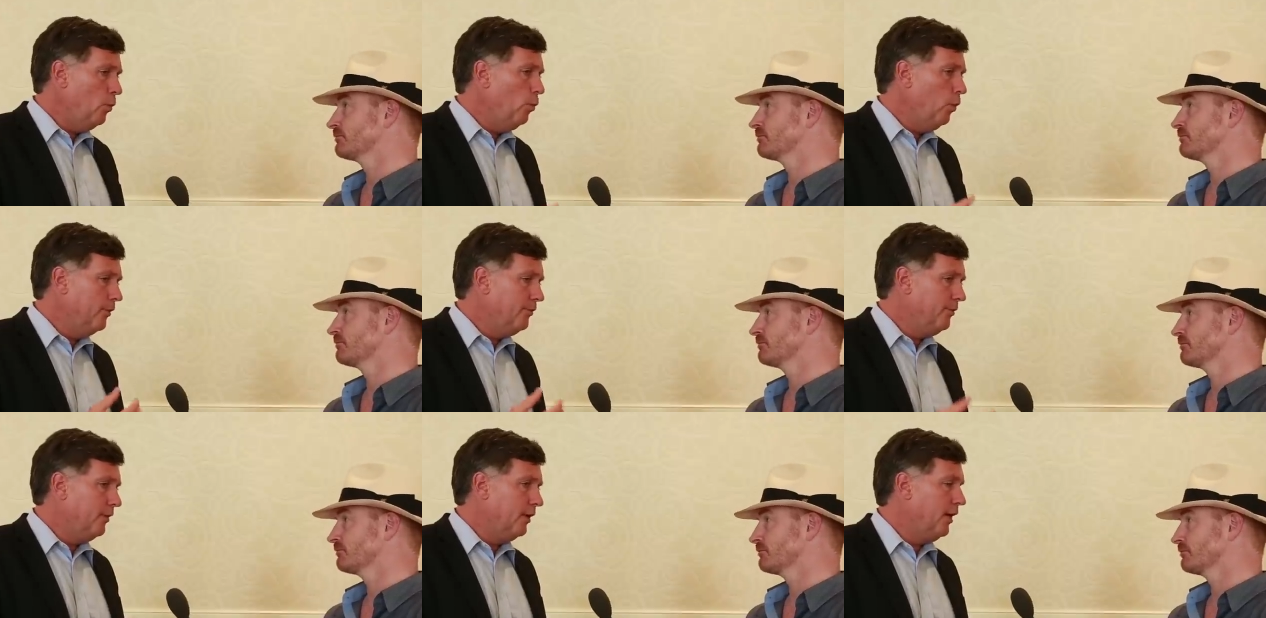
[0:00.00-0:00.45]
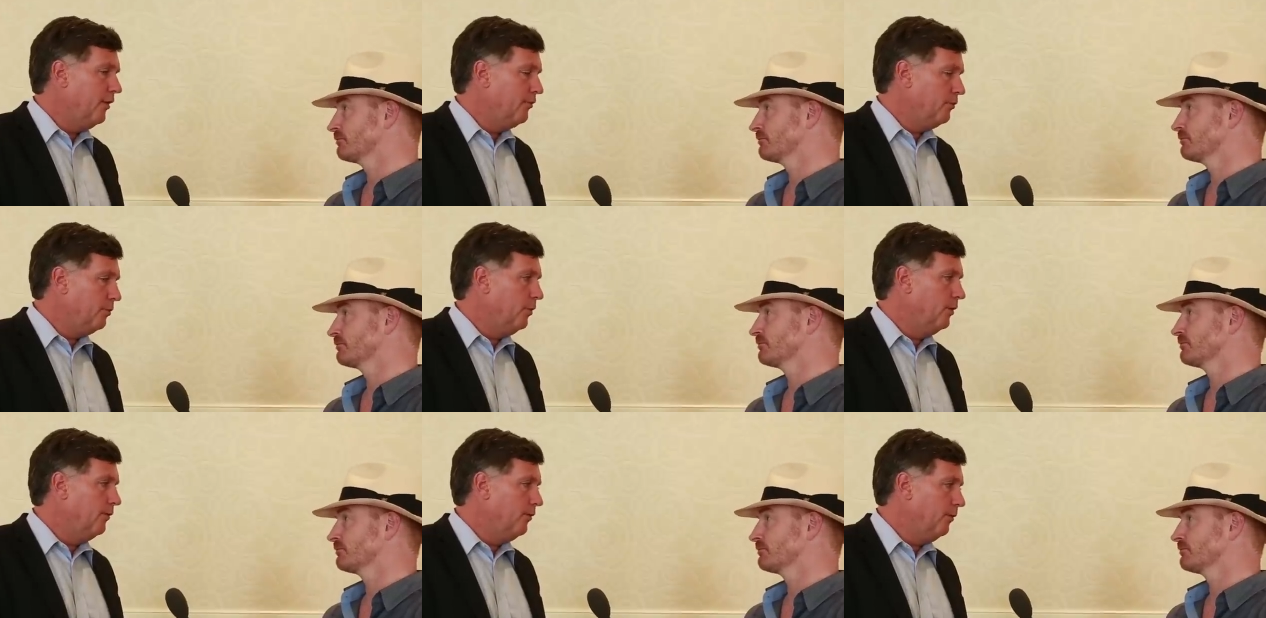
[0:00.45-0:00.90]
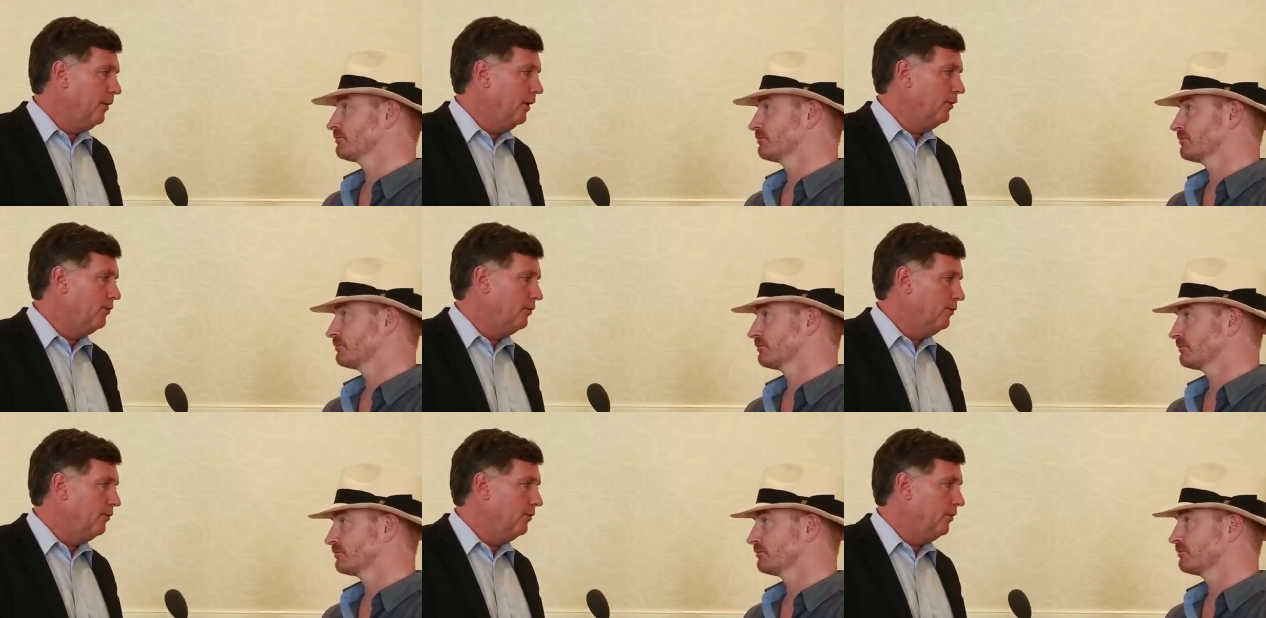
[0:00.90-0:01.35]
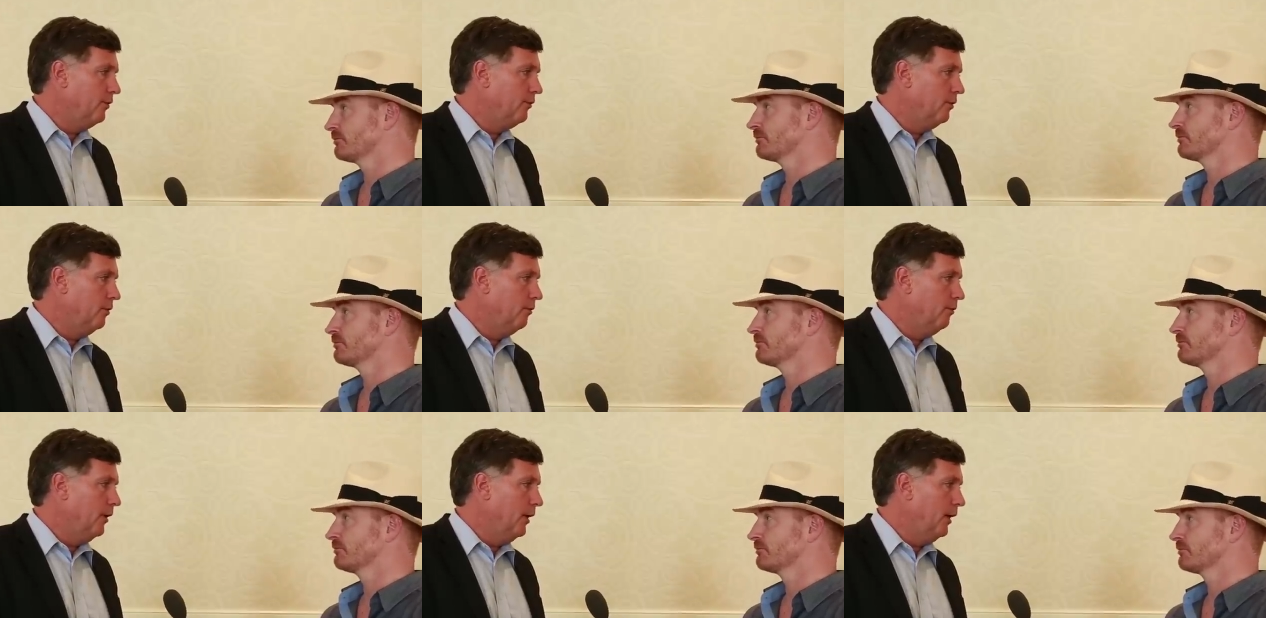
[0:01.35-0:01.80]
Speaker 1: was the customer information
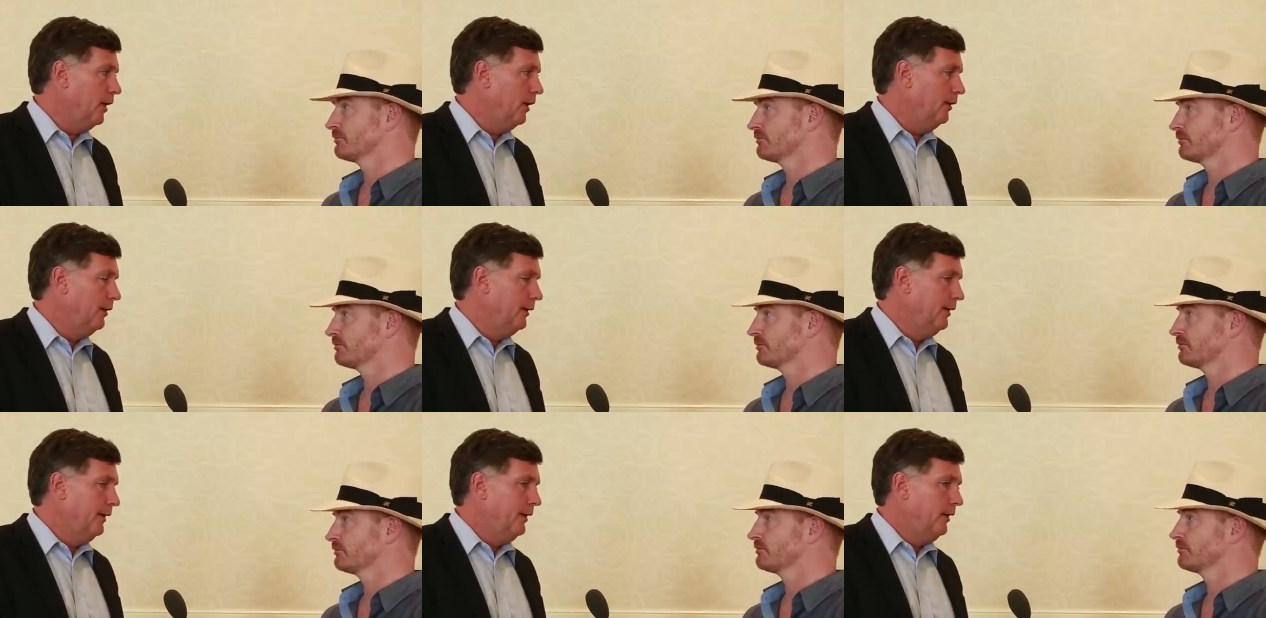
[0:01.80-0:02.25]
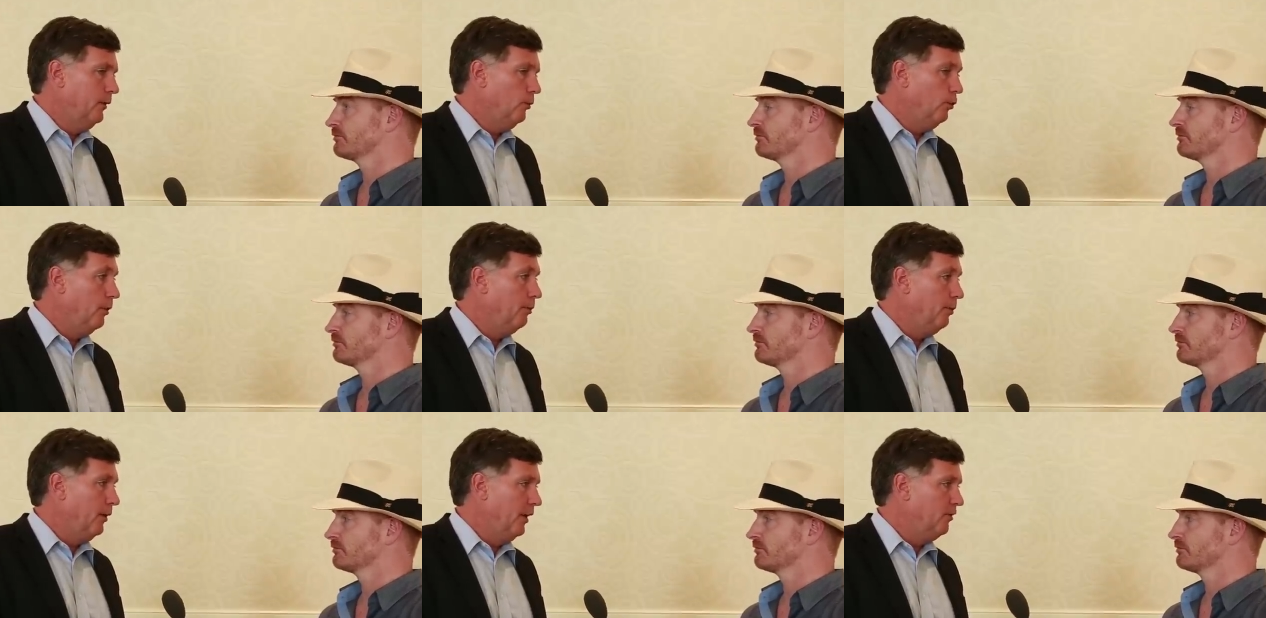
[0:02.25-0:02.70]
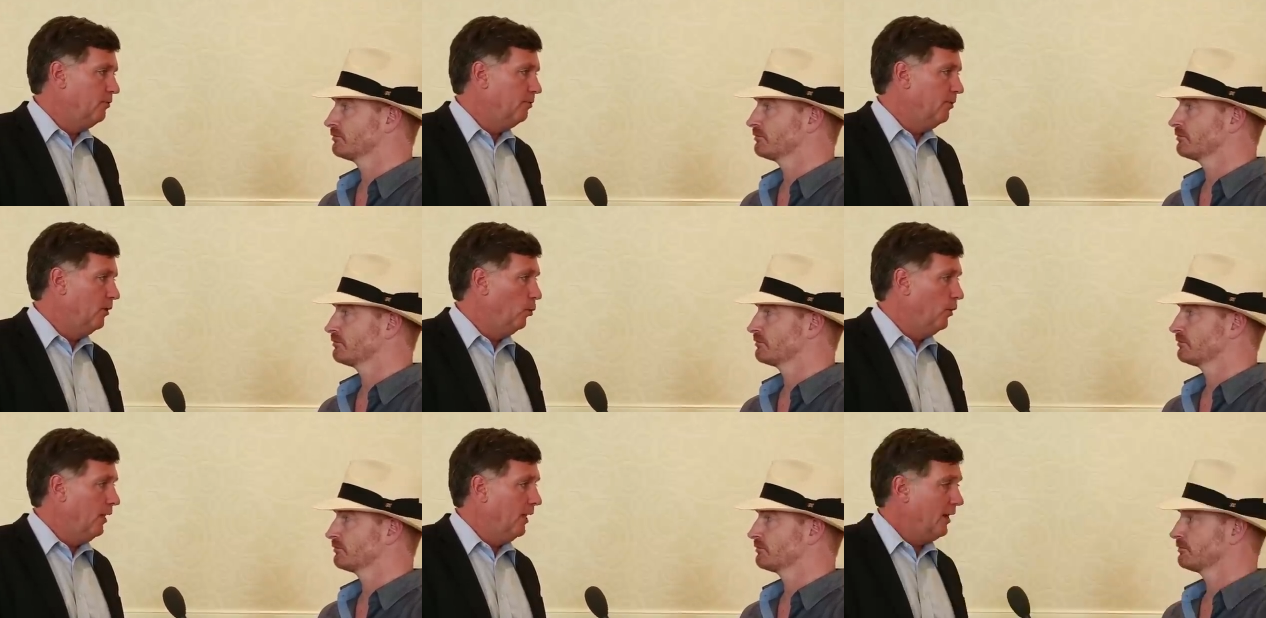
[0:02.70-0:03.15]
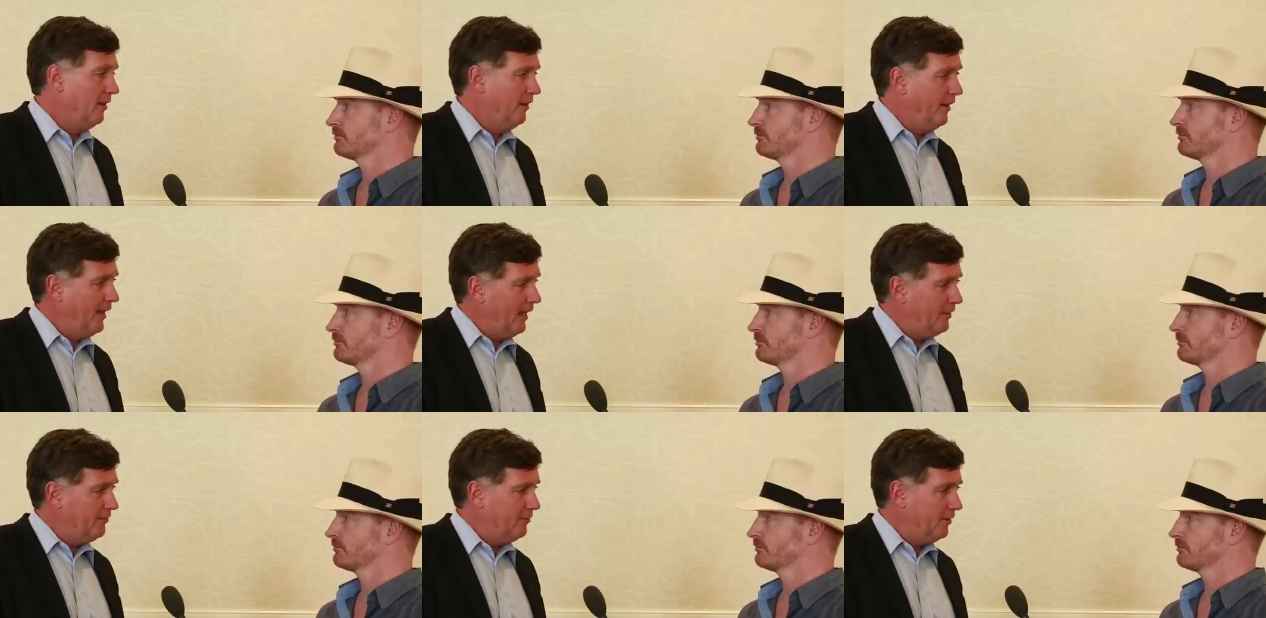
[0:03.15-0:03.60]
system uh, replacement. We had a
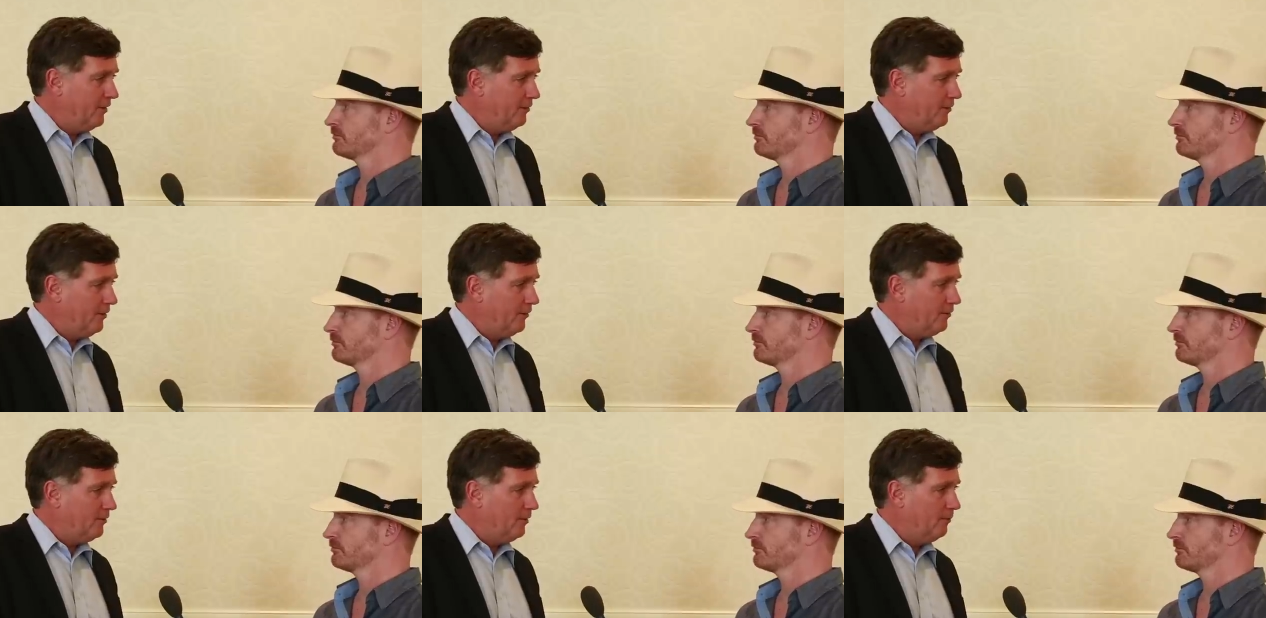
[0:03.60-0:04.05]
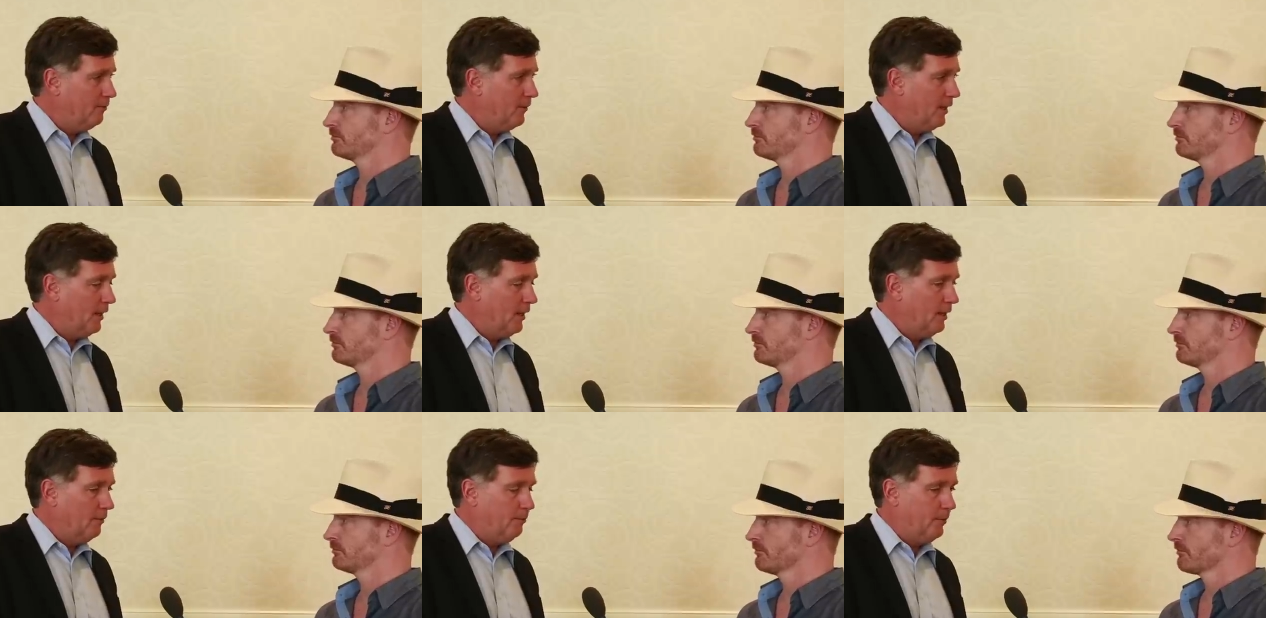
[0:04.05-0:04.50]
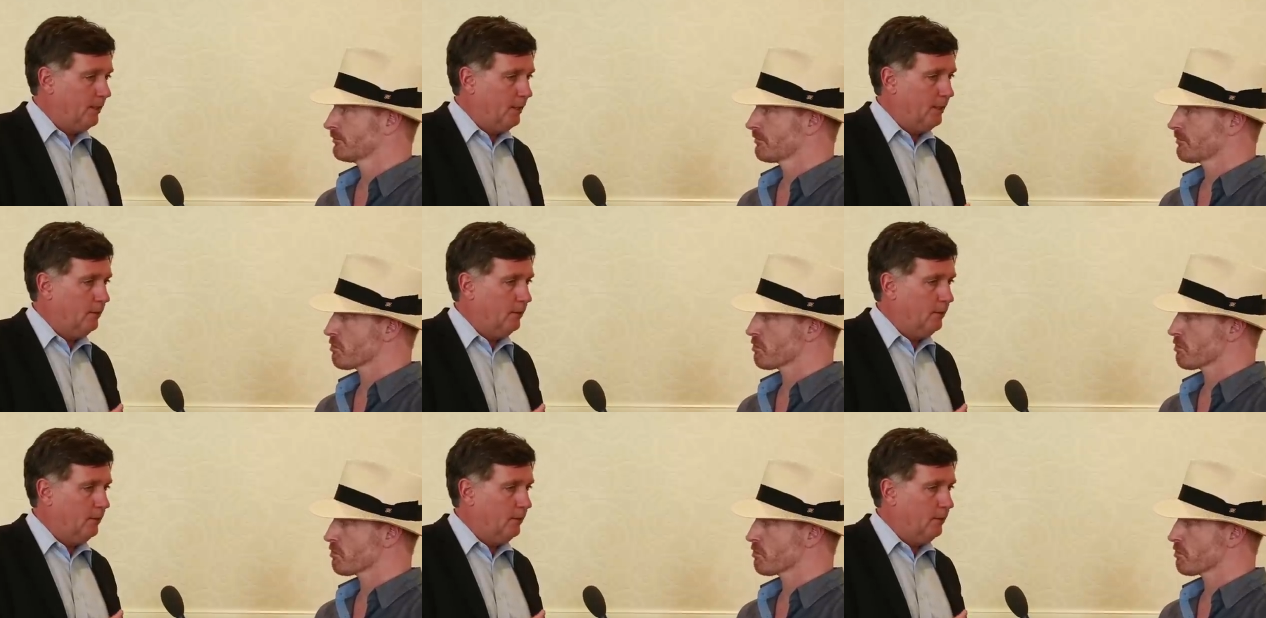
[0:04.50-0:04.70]
legacy system that had